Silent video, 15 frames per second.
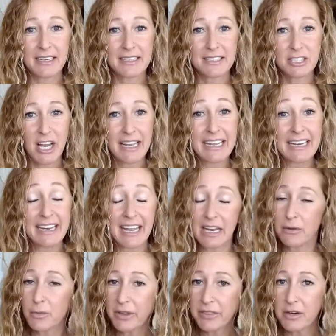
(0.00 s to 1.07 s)
checking
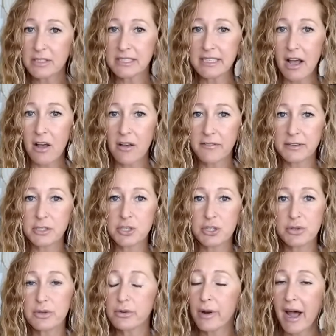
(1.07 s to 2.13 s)
in with yourself. Do
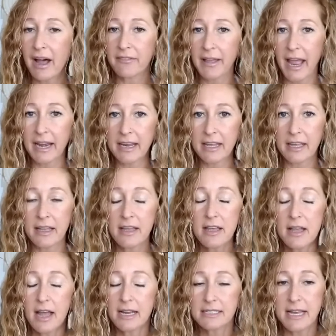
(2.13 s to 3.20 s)
you have any
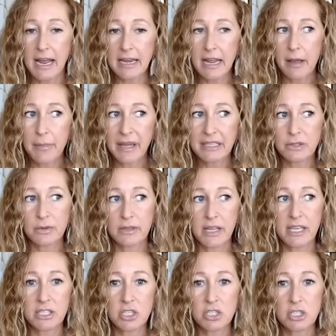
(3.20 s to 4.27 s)
dynamics,
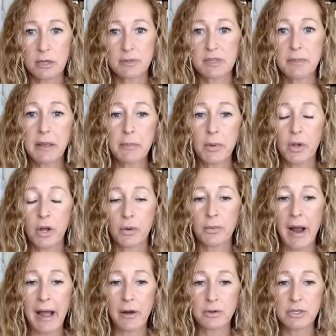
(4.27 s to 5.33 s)
relationships, people
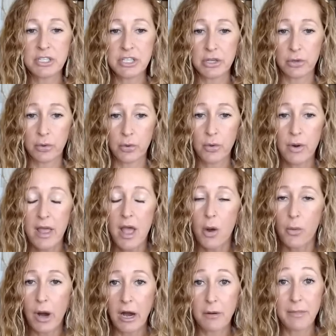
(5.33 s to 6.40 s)
around you
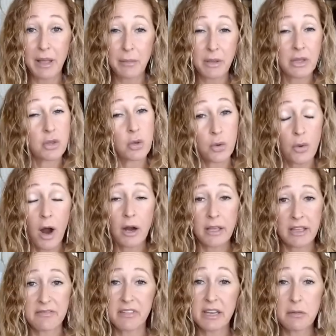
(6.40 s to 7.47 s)
where maybe you are
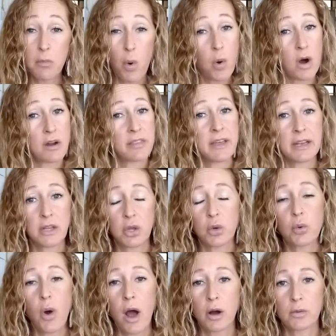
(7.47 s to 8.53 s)
giving more than
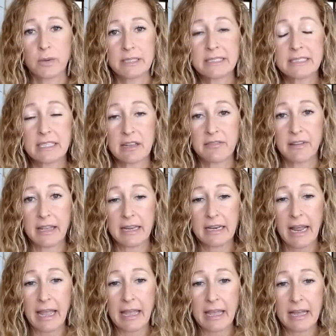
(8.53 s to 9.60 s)
you are receiving?
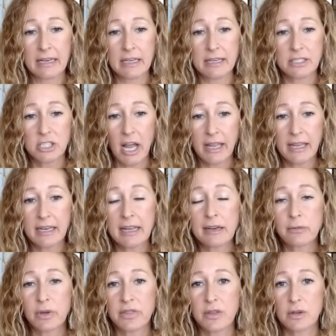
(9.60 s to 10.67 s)
And checking
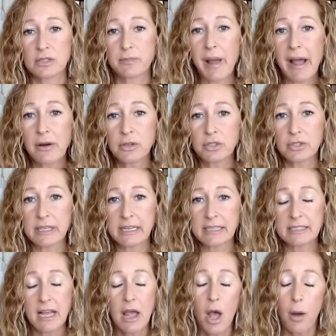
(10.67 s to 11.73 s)
in with those
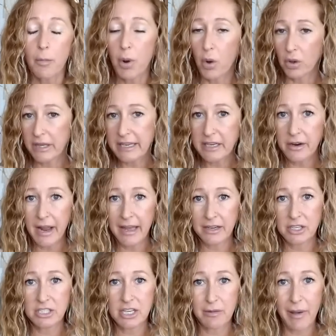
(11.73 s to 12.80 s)
boundaries, pulling your
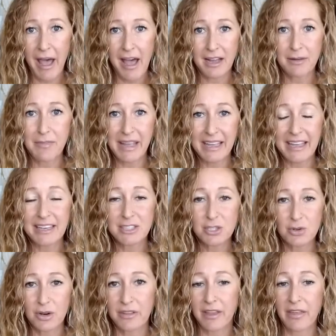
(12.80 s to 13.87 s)
energy back, making
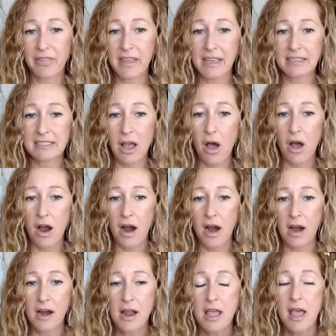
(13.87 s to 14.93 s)
sure that things are